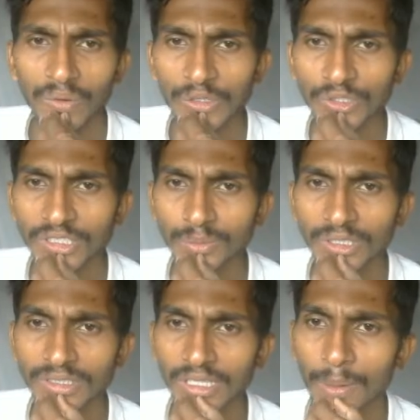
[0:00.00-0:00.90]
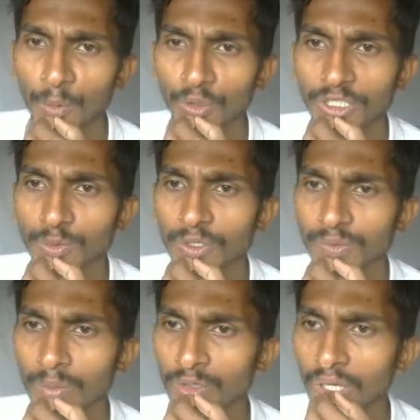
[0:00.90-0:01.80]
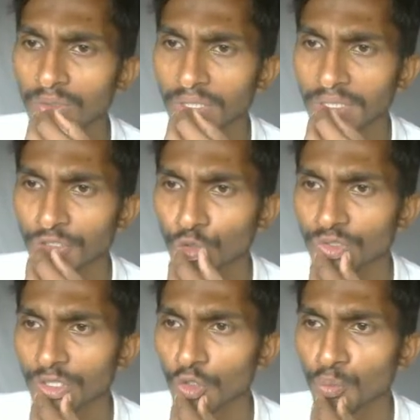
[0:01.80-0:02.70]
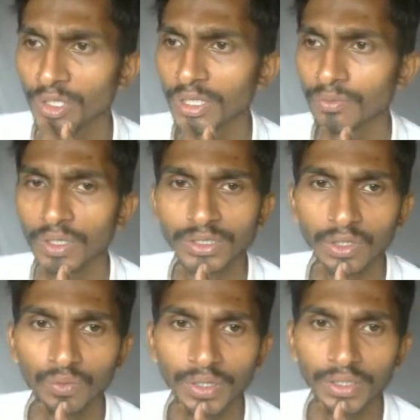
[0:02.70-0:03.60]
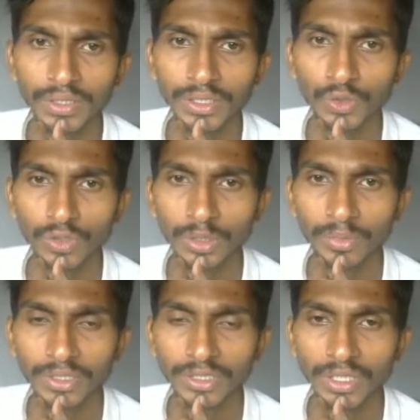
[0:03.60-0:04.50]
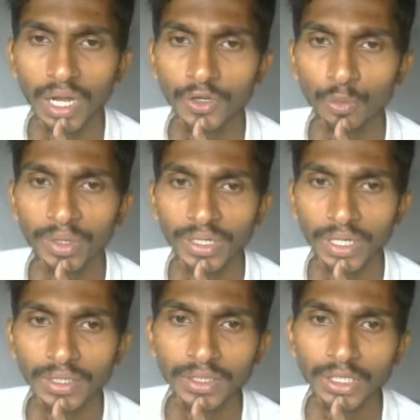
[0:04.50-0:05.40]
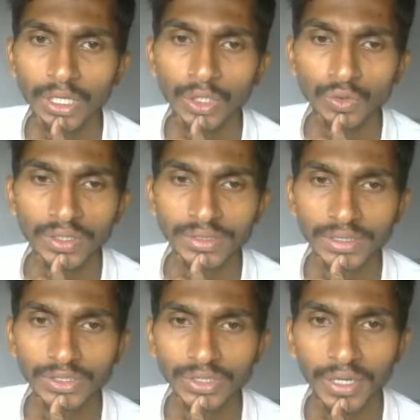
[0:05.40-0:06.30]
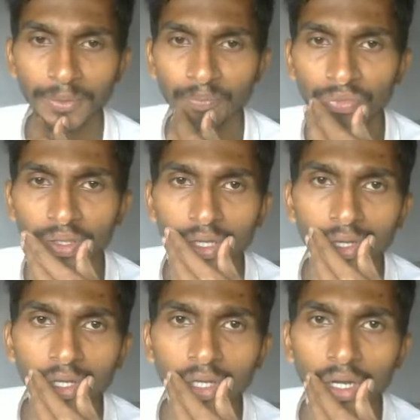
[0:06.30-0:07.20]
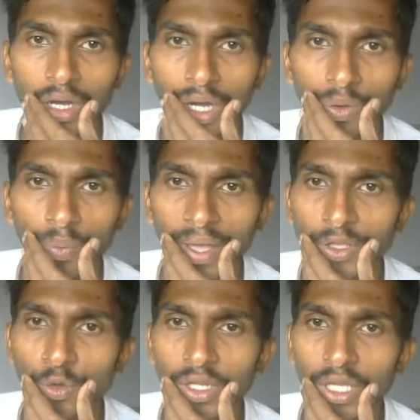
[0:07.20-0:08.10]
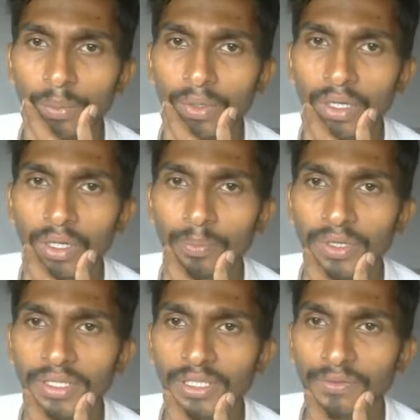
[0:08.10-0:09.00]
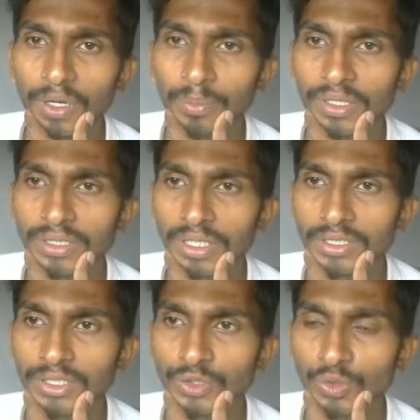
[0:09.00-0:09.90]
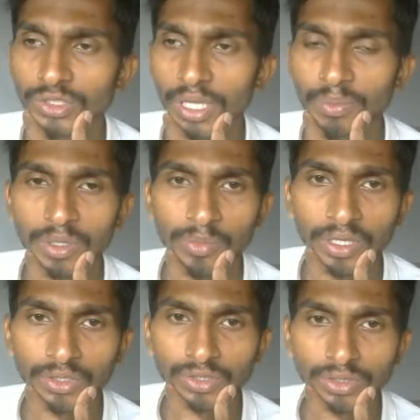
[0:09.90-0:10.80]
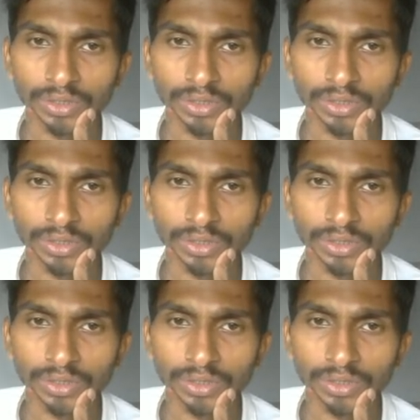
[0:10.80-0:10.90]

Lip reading: you saved is the upload response from Cloudinary and shows that your PDF was converted into images automatically. So let's understand why your PDF appears as resource type image.